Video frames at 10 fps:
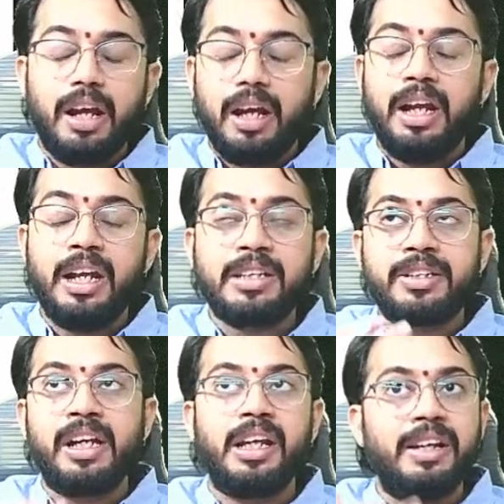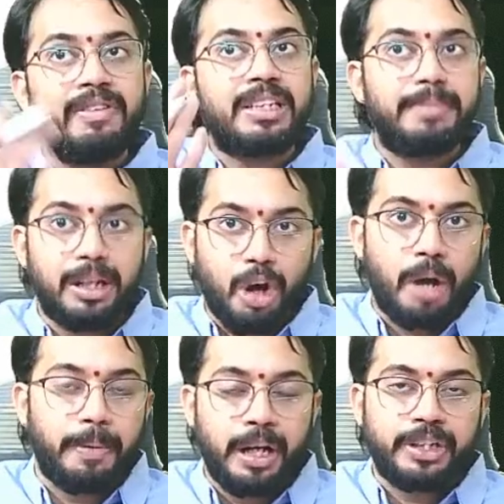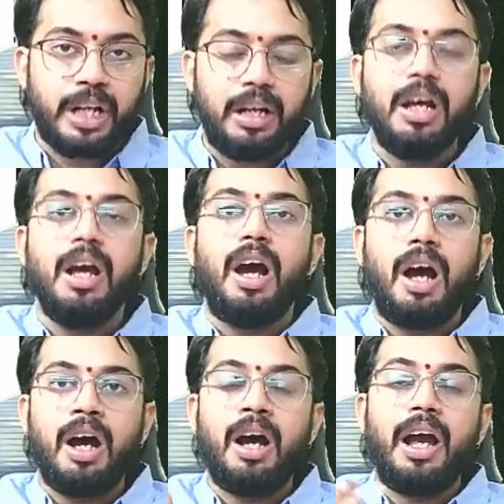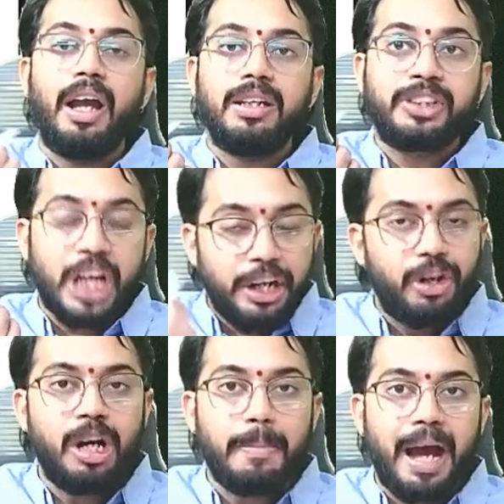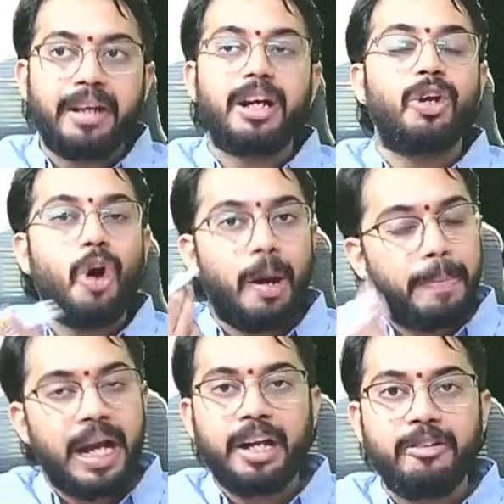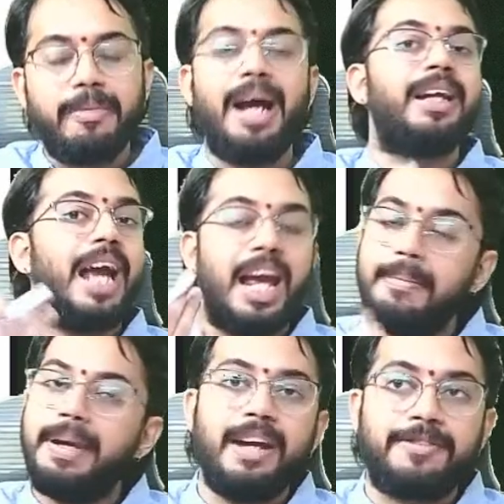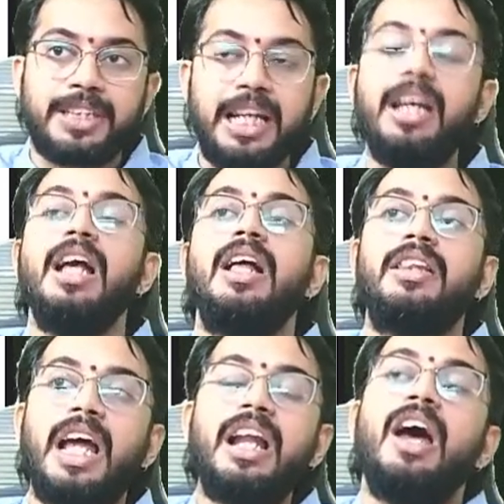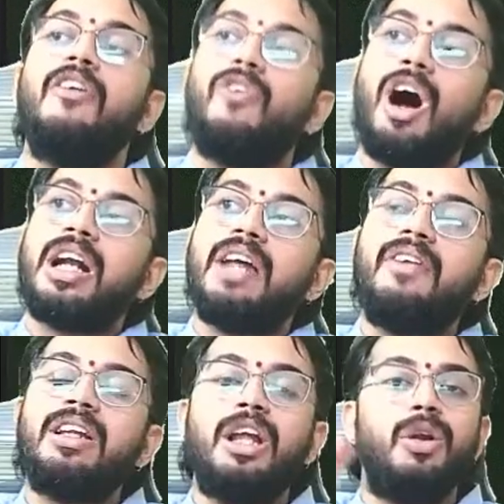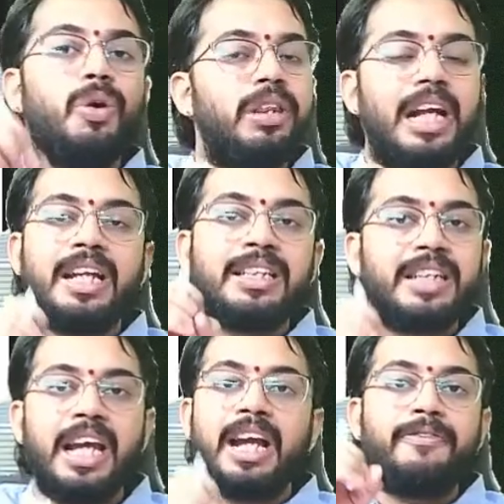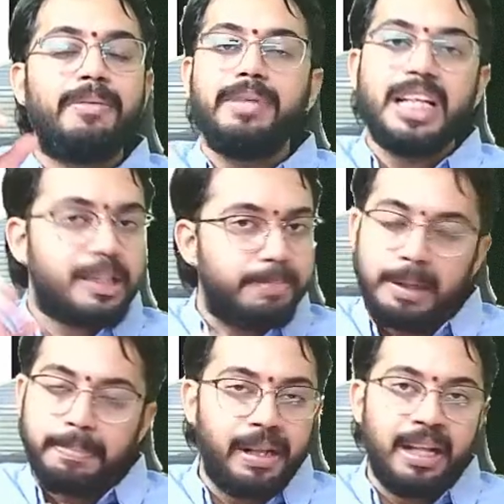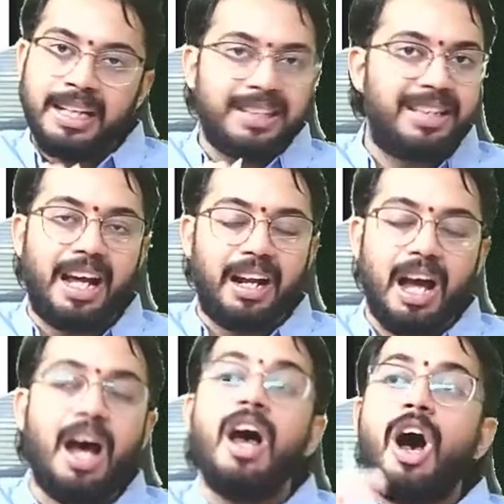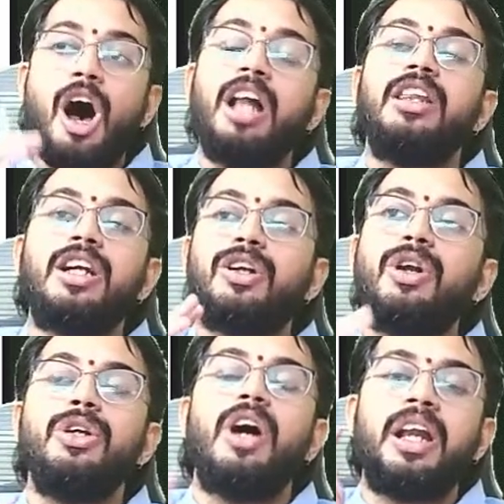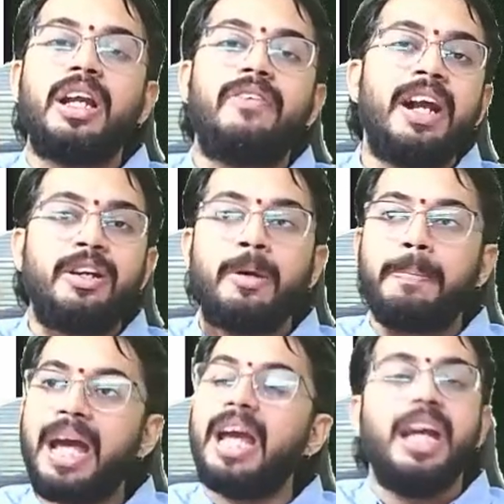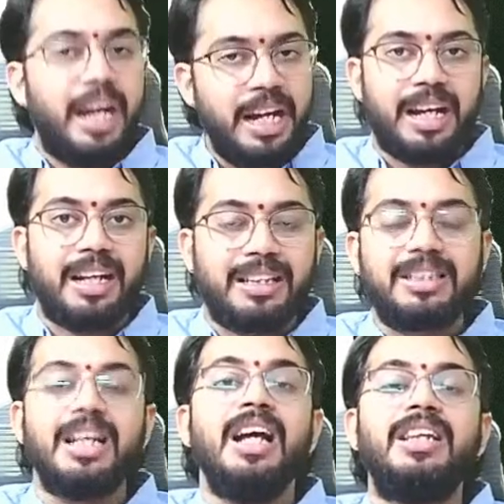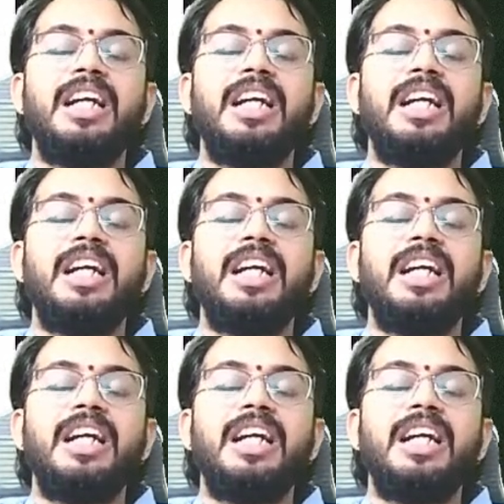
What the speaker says: investment corporation, scheduled bank, cooperative bank, NBFC, then whatever the loan that is taken from these people is there now, on that loan you are required to pay interest. That